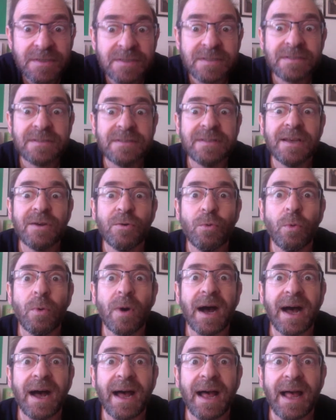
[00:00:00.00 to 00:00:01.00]
the
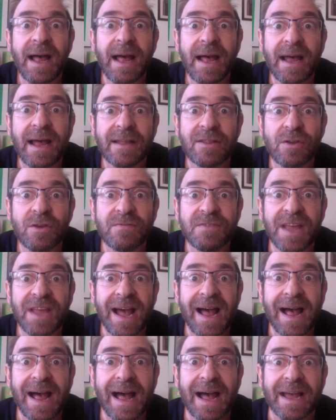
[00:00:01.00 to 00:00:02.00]
white of the
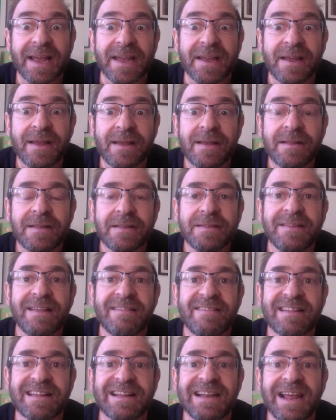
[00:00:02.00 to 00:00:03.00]
eye, the
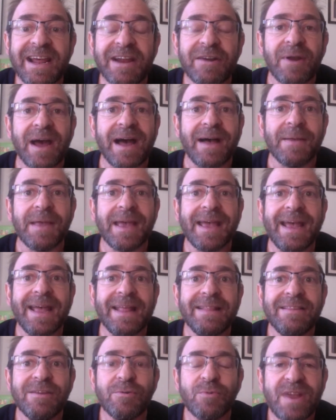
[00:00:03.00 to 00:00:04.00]
sclera.
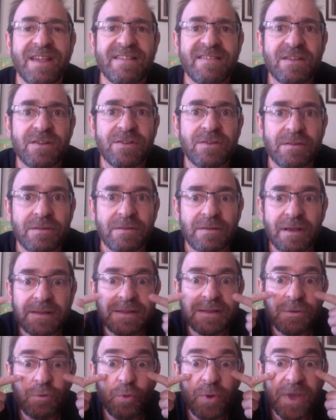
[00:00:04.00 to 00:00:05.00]
And the reason
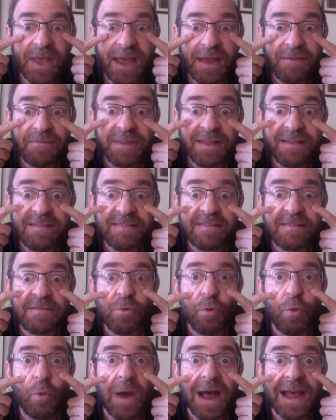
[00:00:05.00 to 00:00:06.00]
we have
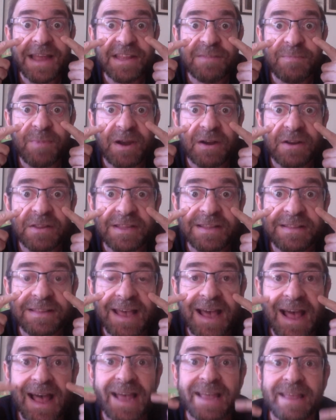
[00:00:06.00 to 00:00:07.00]
this white part in
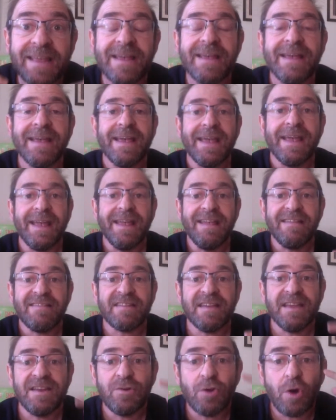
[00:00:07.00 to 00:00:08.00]
the eye is
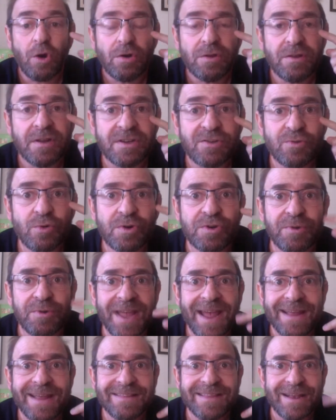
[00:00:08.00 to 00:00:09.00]
in order to
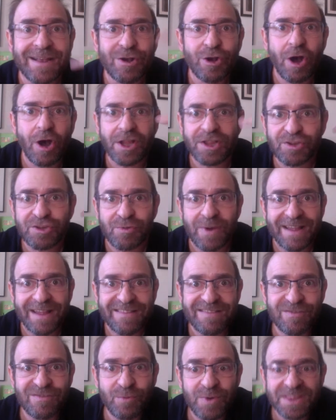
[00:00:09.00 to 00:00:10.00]
create a
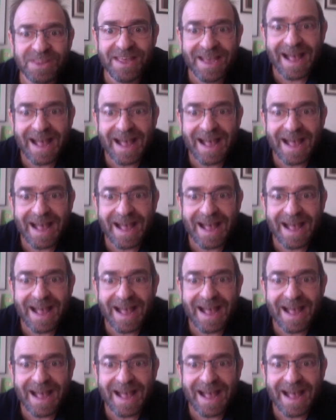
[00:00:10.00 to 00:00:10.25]
contrast with the